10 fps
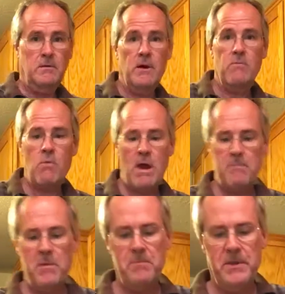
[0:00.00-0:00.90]
So I
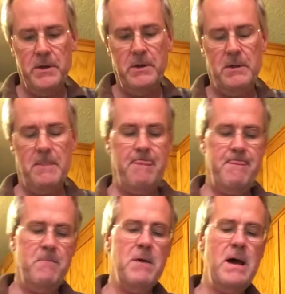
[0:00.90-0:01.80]
wrap up the
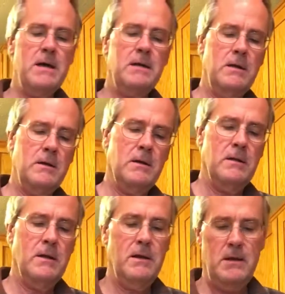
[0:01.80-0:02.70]
bag here
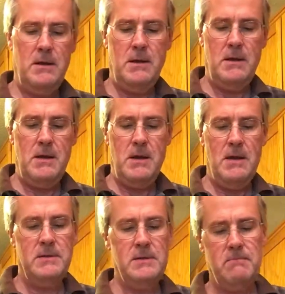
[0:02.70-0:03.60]
and
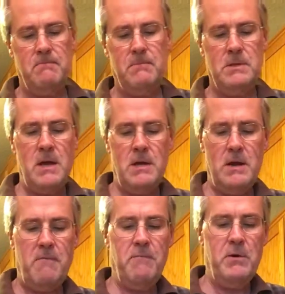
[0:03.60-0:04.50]
tie it
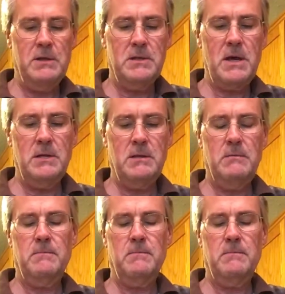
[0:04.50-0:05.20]
off pretty tight